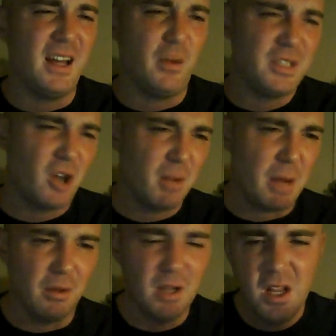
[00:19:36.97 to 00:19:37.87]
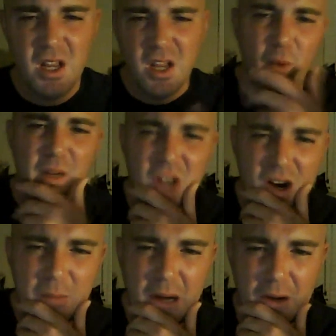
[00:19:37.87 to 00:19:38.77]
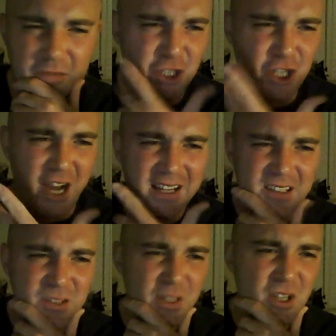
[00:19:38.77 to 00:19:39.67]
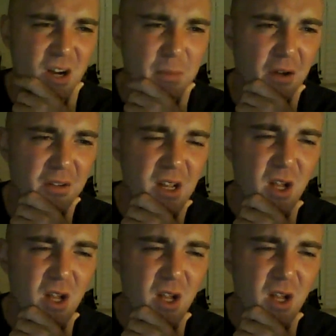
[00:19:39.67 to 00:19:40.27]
We talk about vaginas. We talk about